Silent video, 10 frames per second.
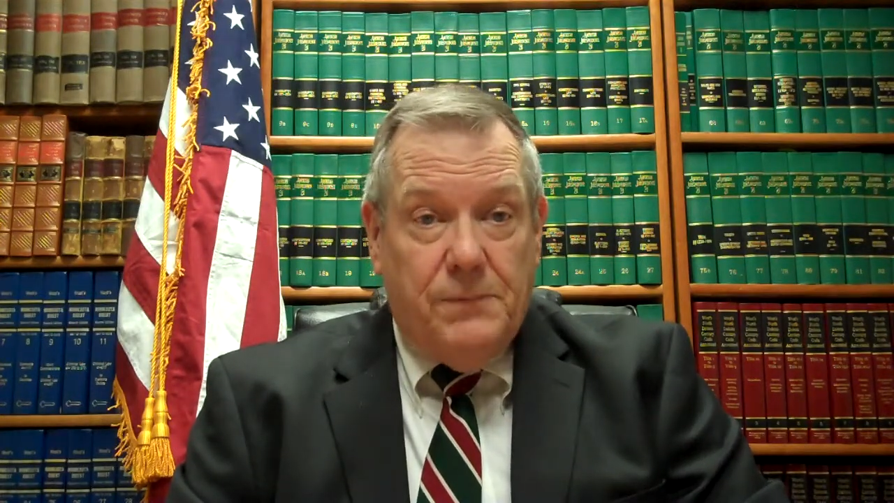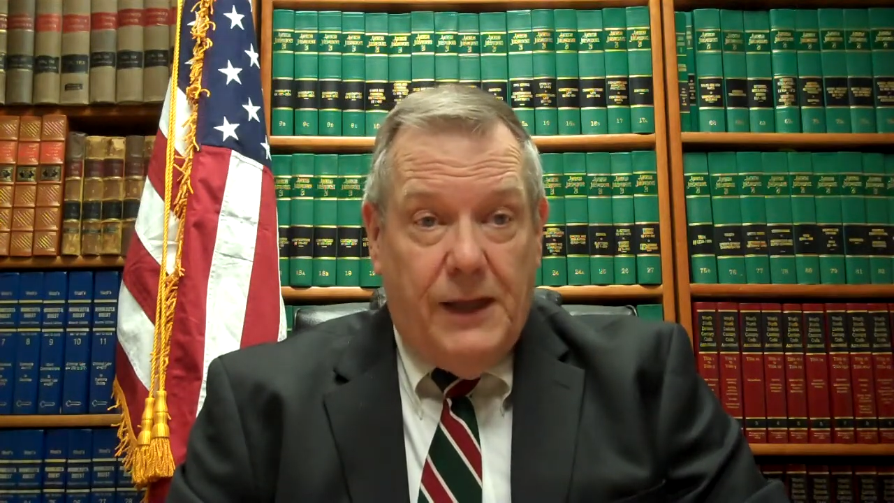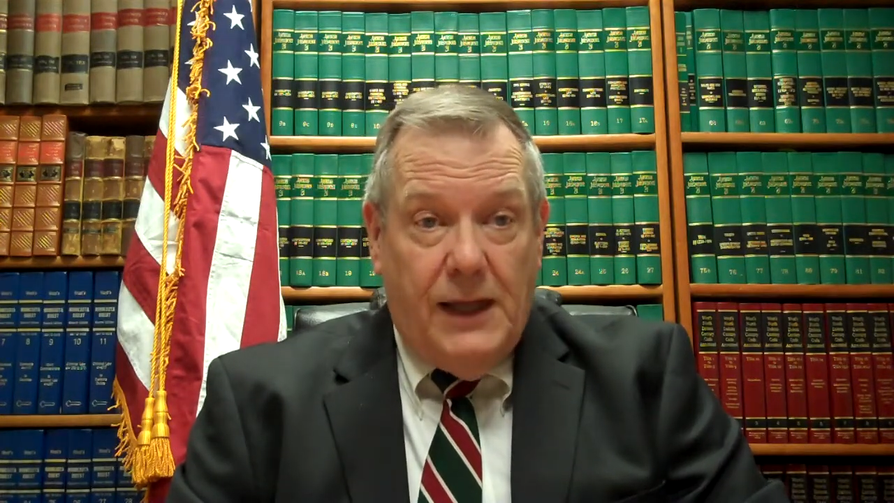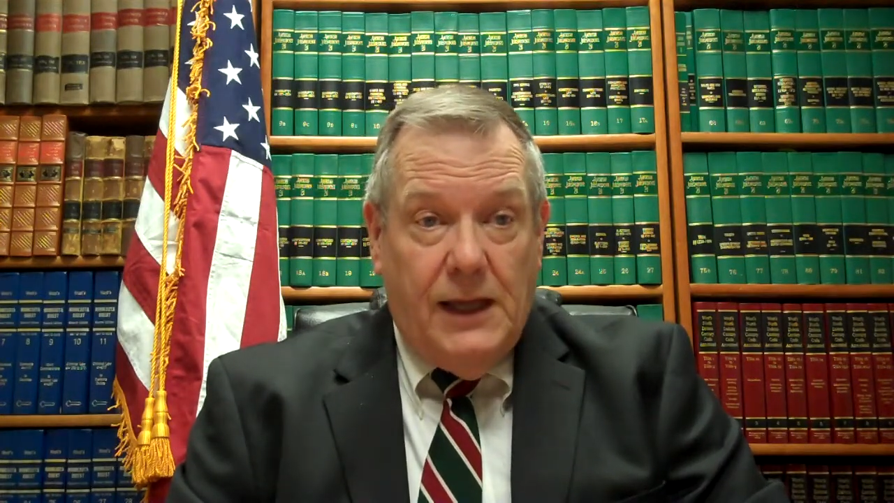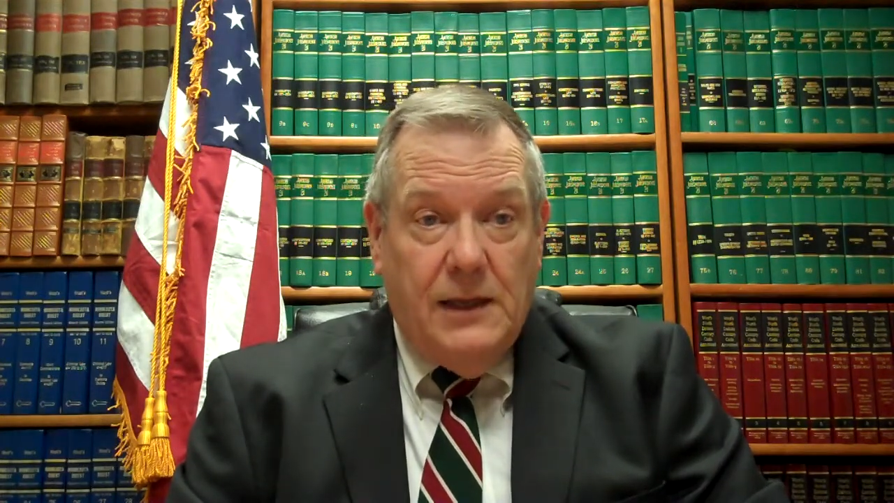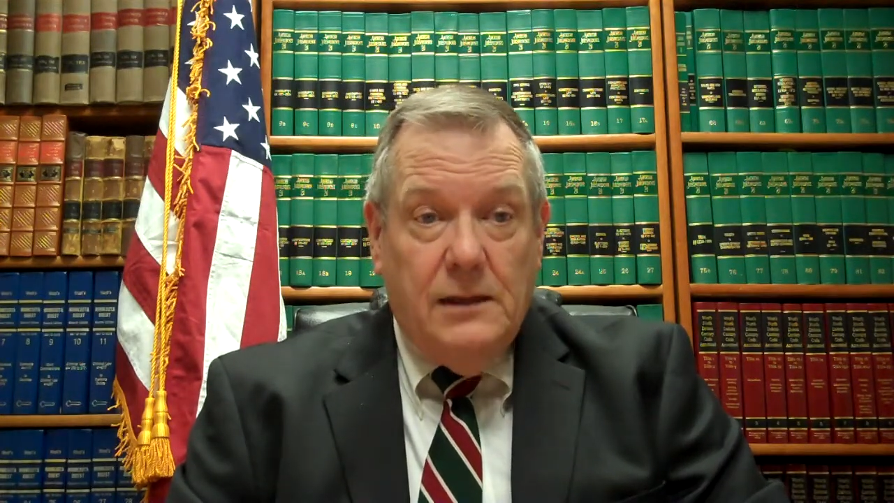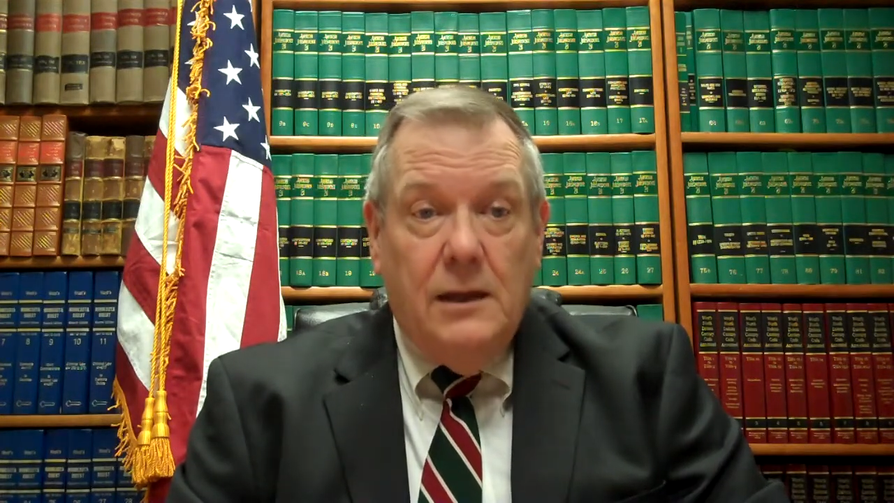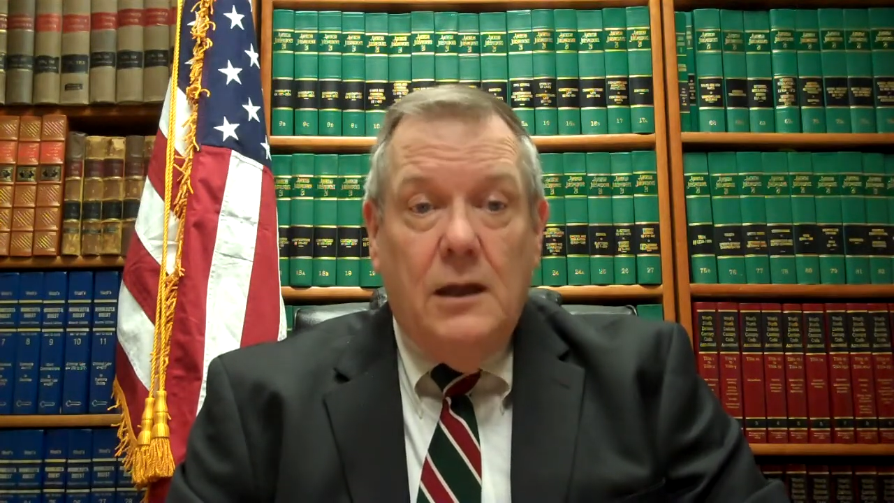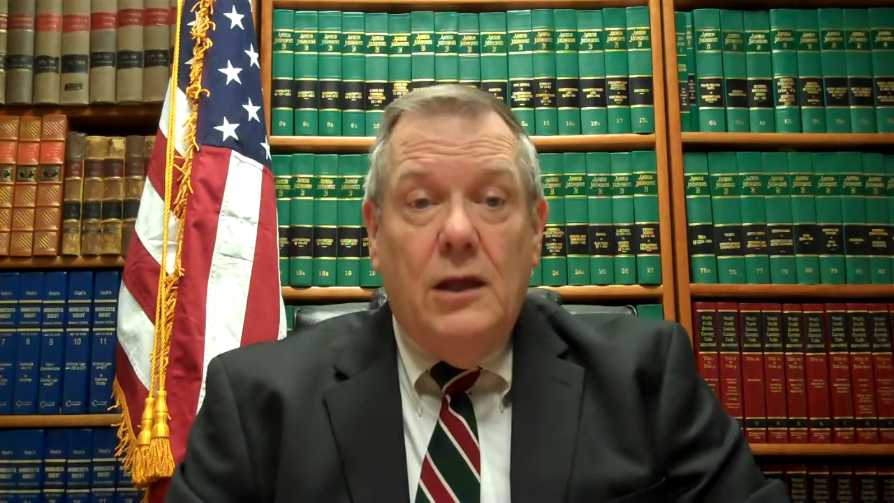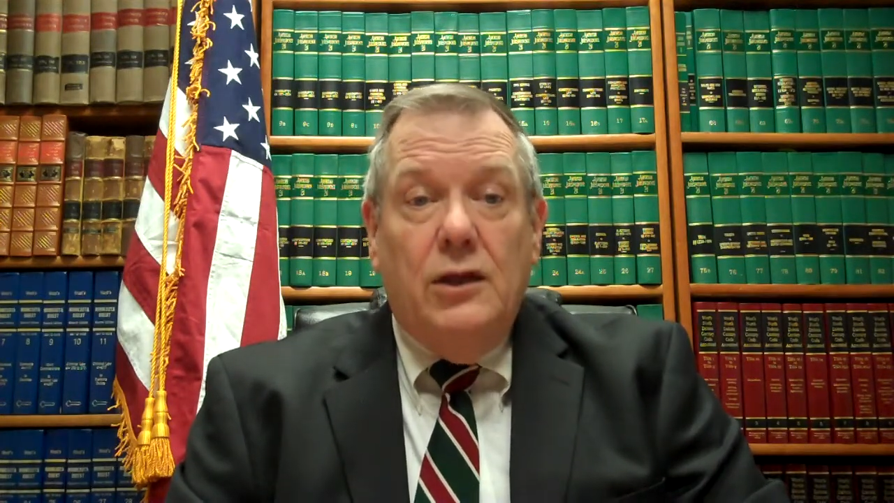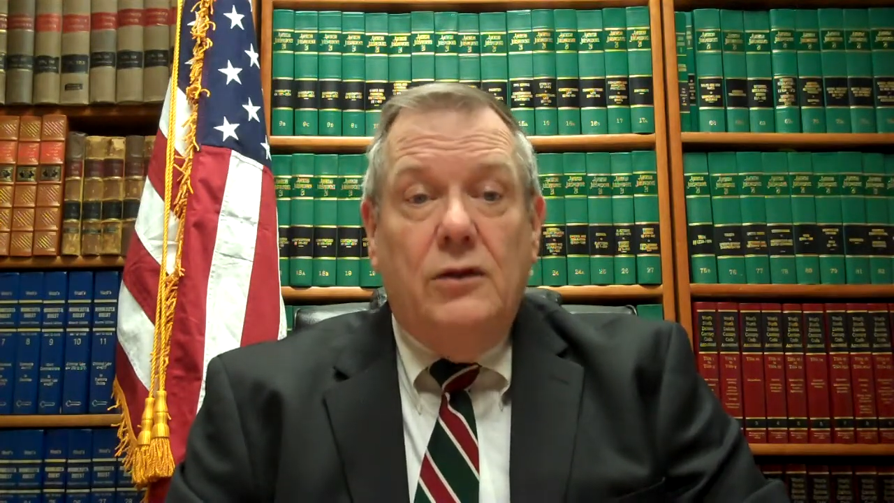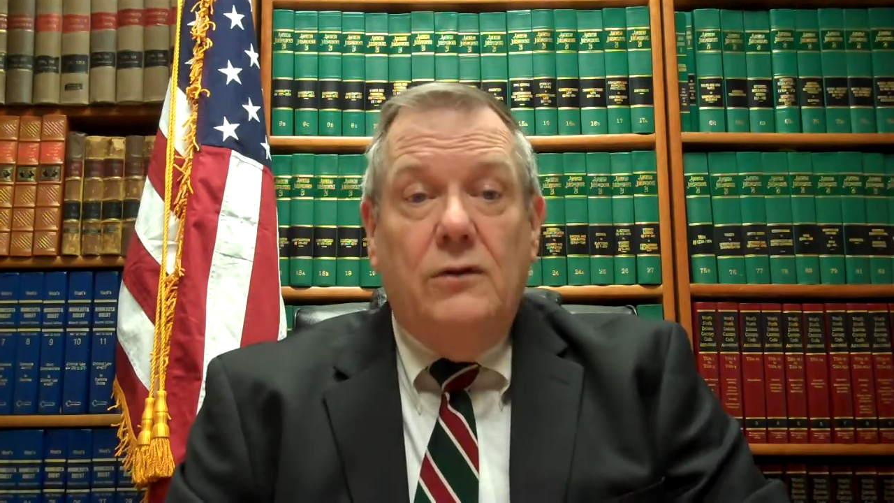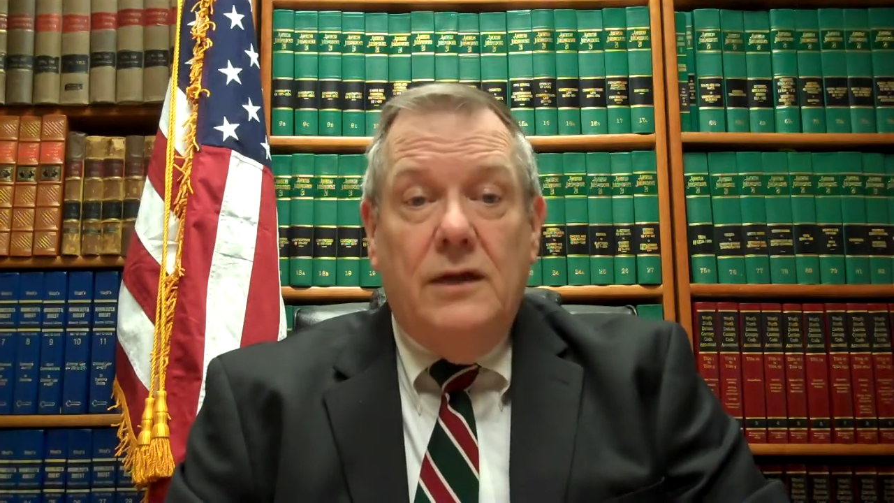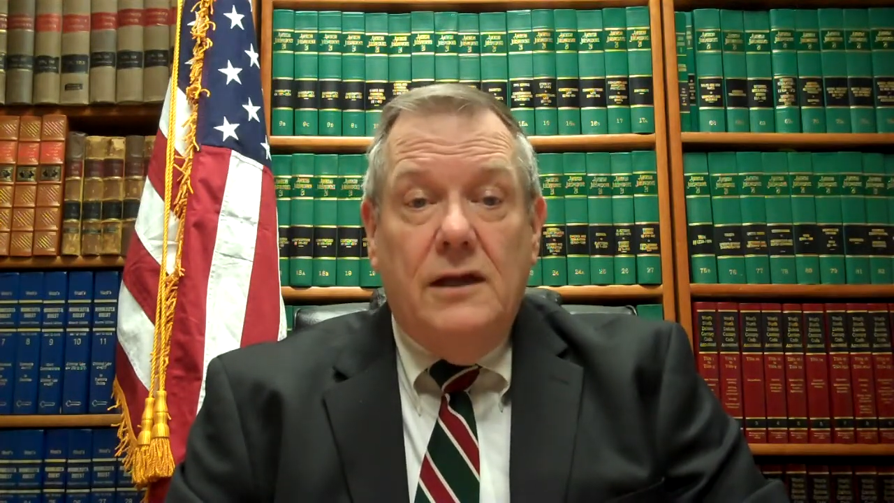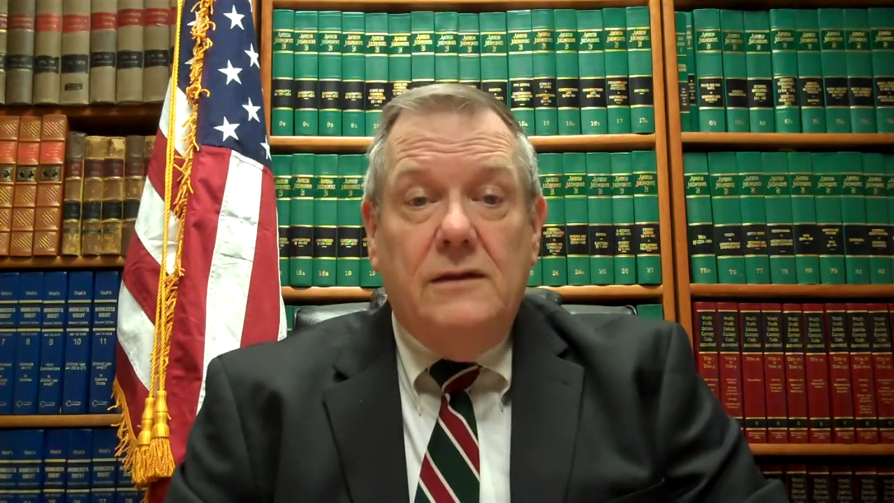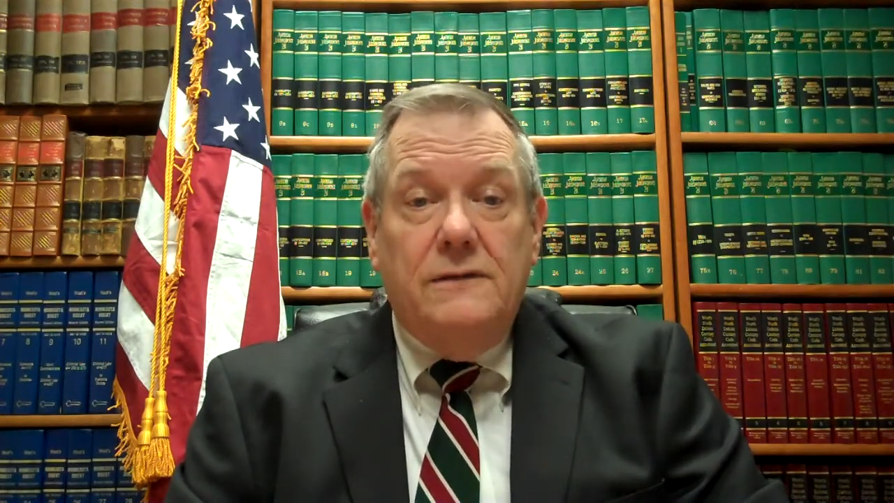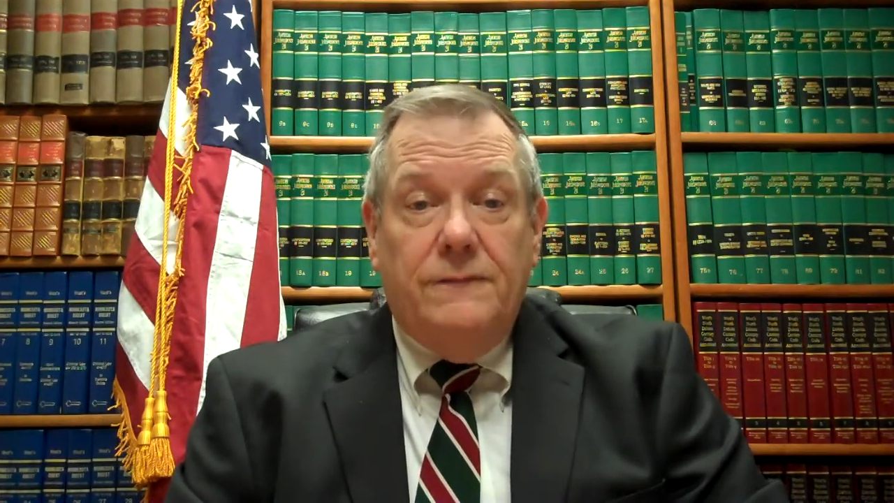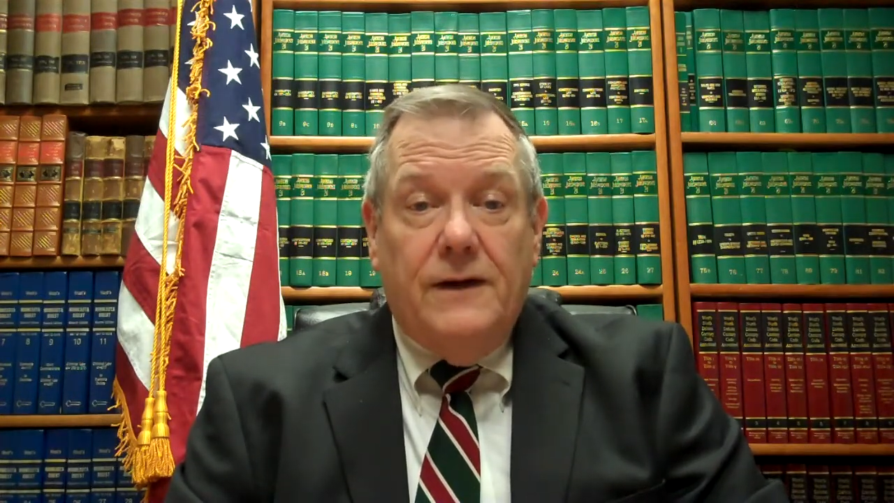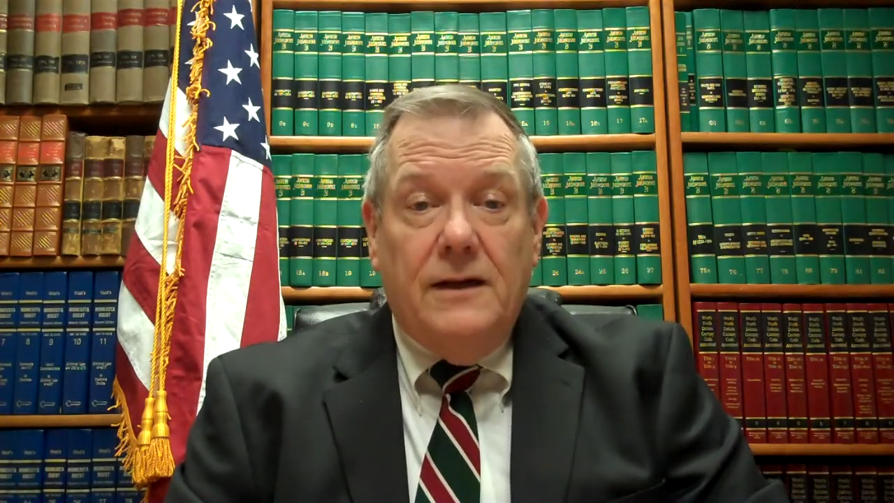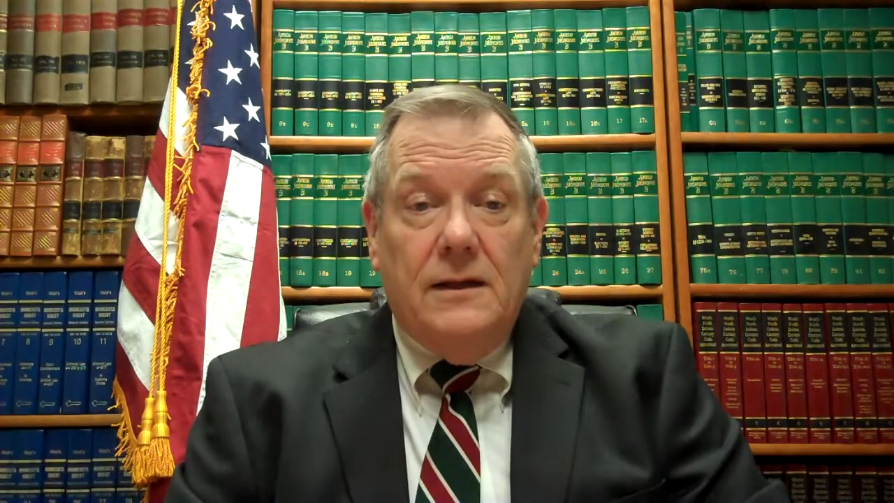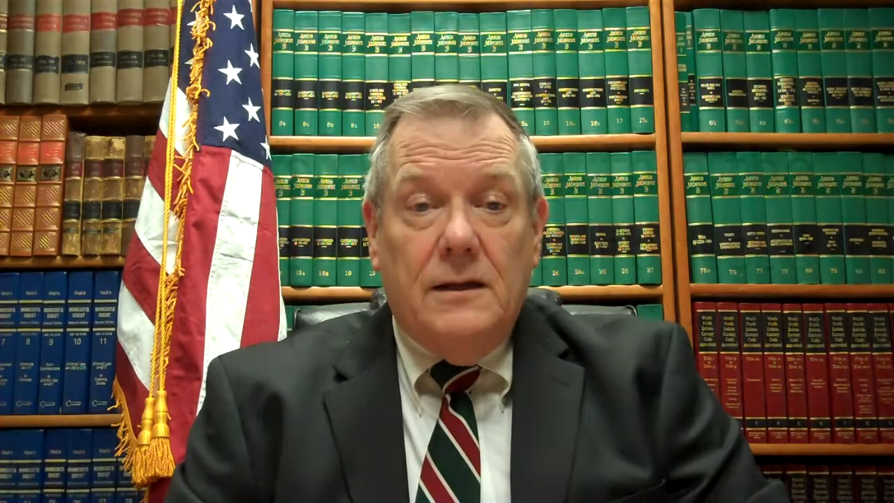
paid, you need to file a